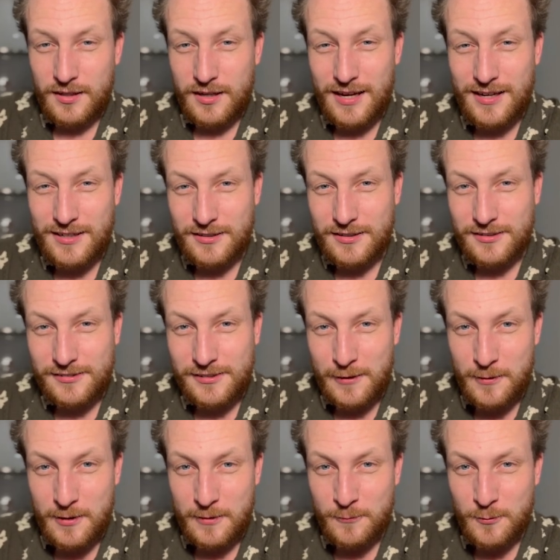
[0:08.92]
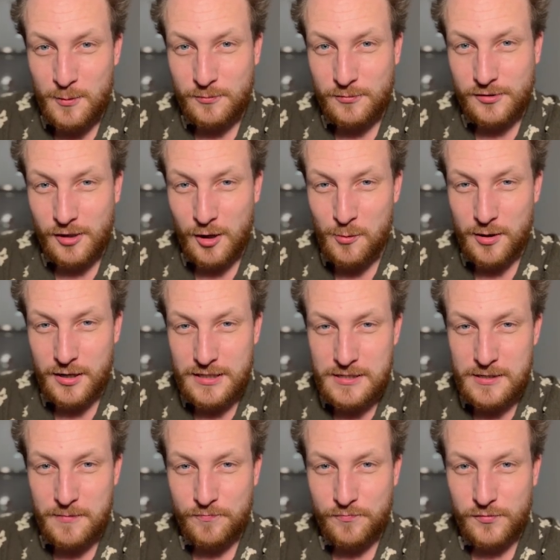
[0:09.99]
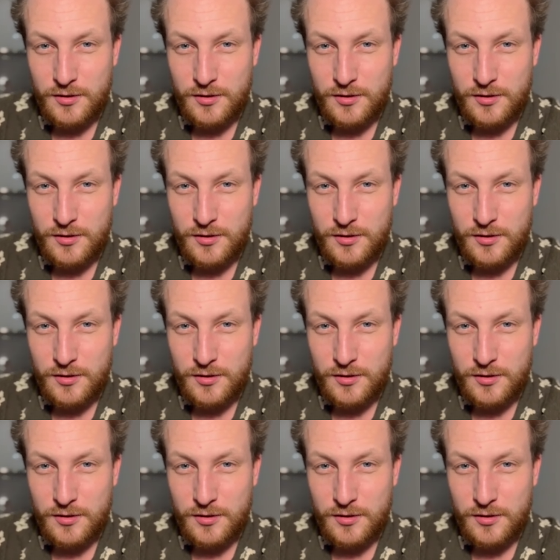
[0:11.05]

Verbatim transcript: Hey, Stefan from Zaubar here.